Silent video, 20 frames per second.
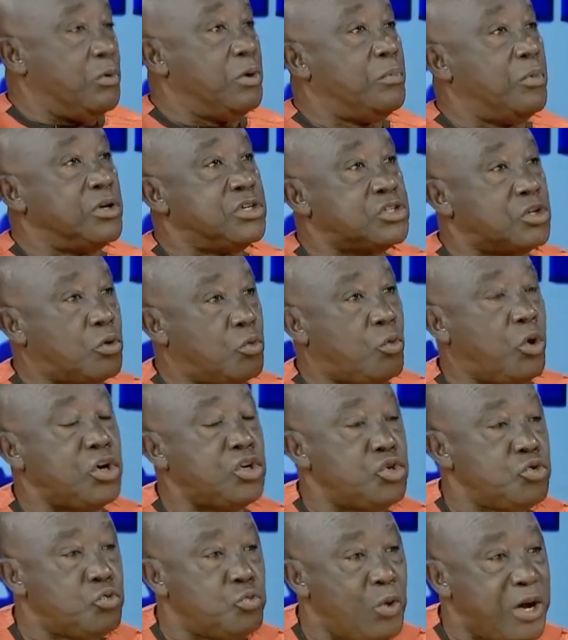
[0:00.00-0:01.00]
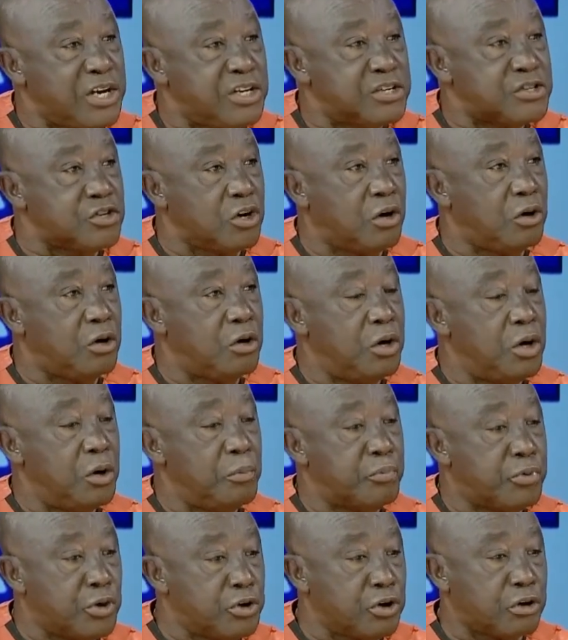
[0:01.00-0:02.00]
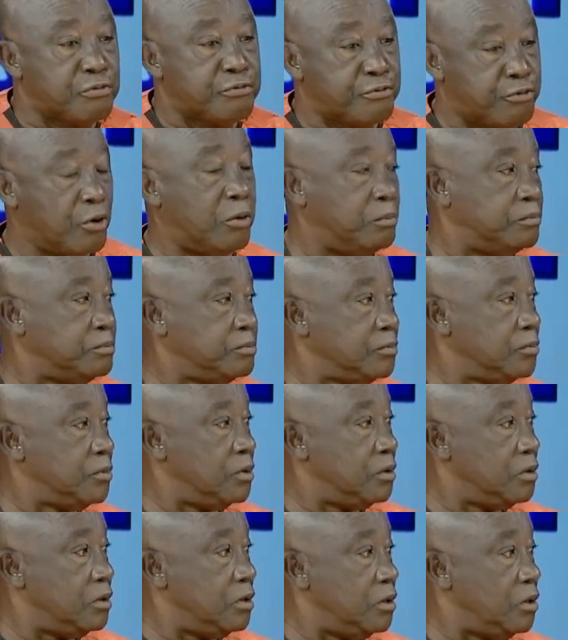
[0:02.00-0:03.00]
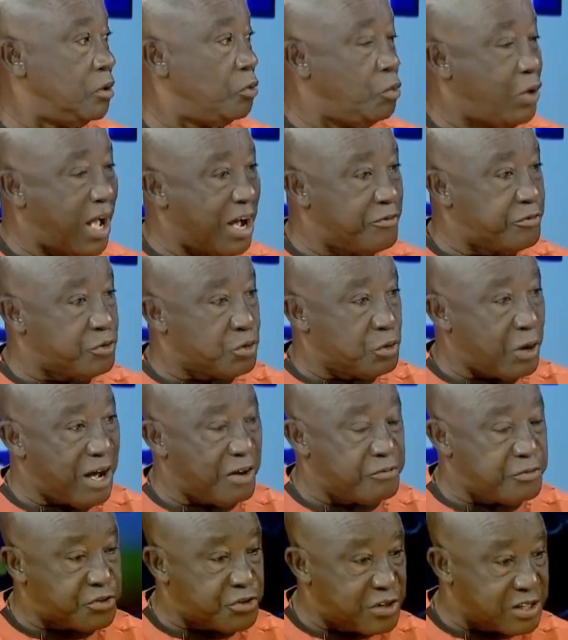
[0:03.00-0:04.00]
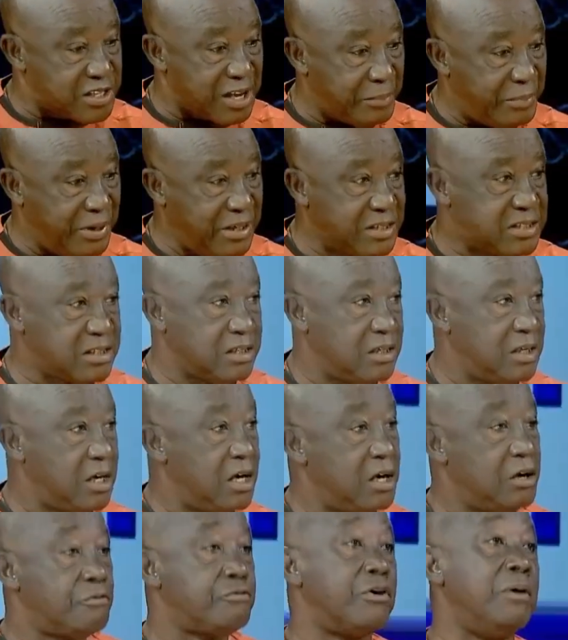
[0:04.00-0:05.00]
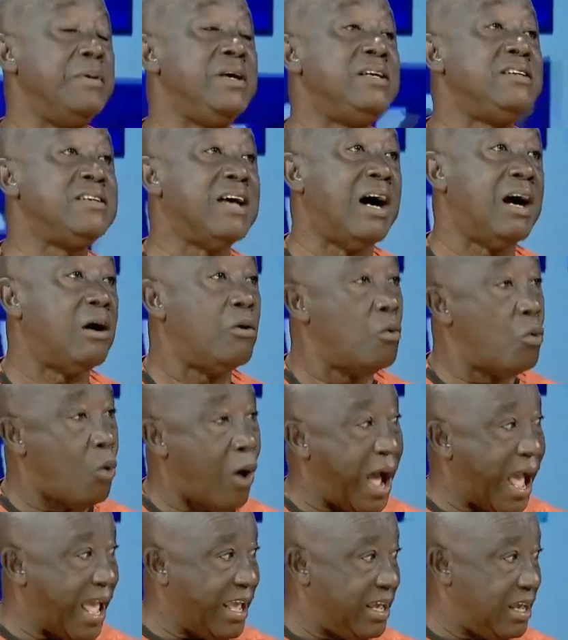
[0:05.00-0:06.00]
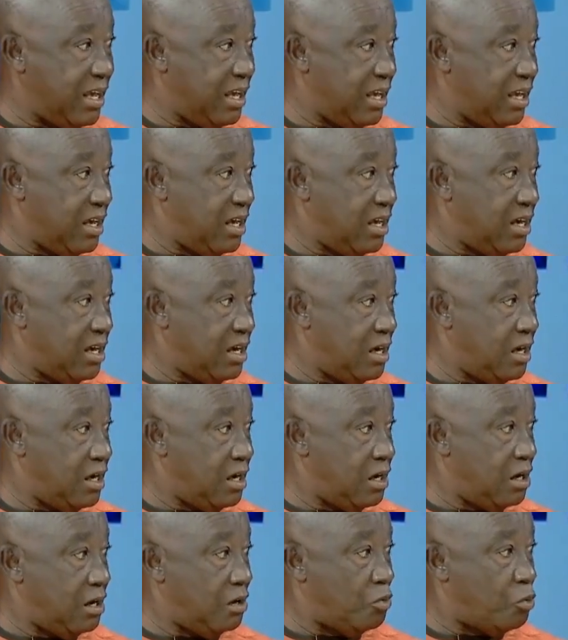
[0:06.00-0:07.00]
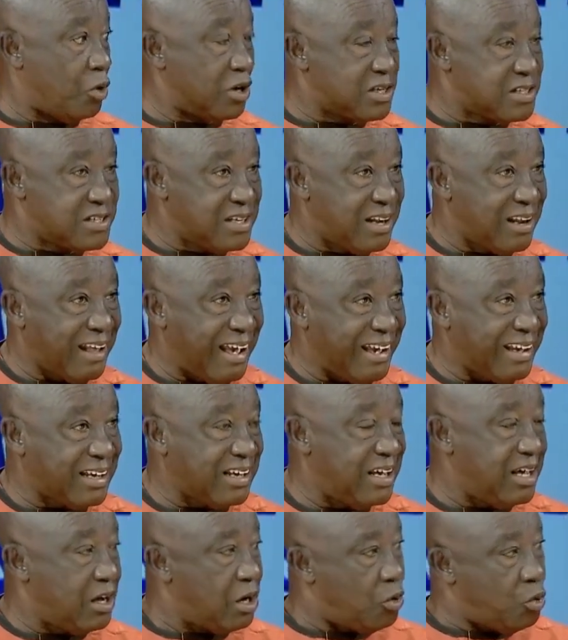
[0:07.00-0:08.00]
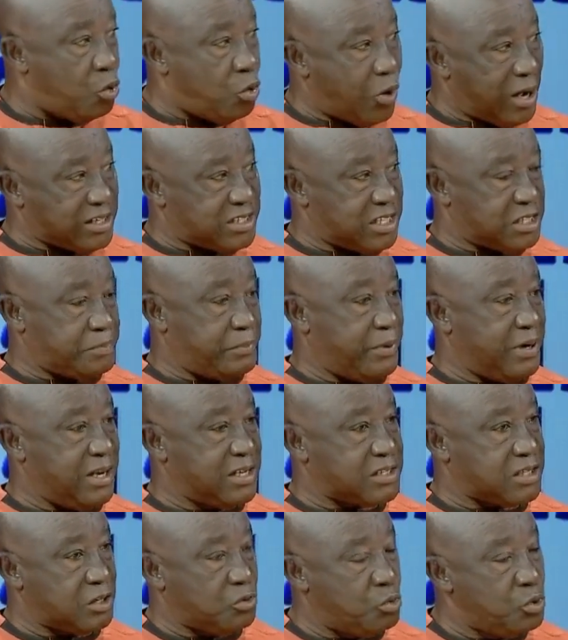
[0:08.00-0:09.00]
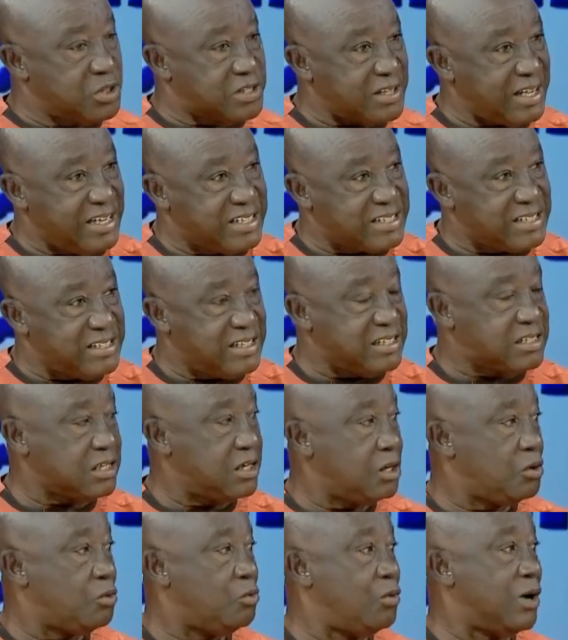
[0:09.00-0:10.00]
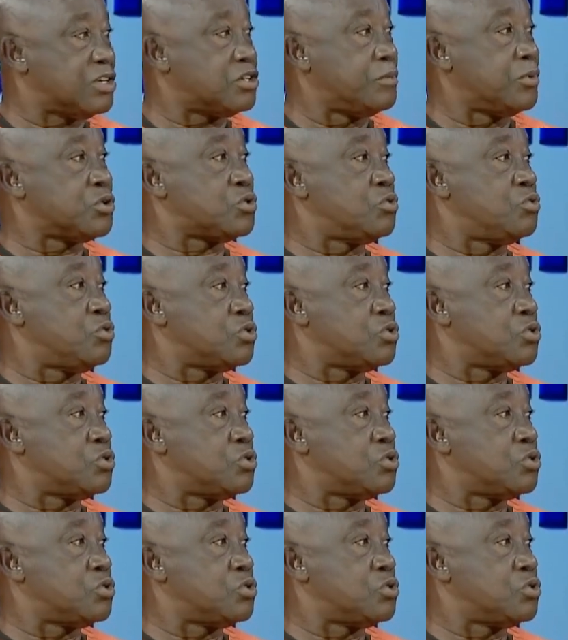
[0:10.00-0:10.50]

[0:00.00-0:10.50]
monitor where is your product from? We have to have traceability from India. Why? What is it like? Who has experienced it? Who is eating it? are supposed to do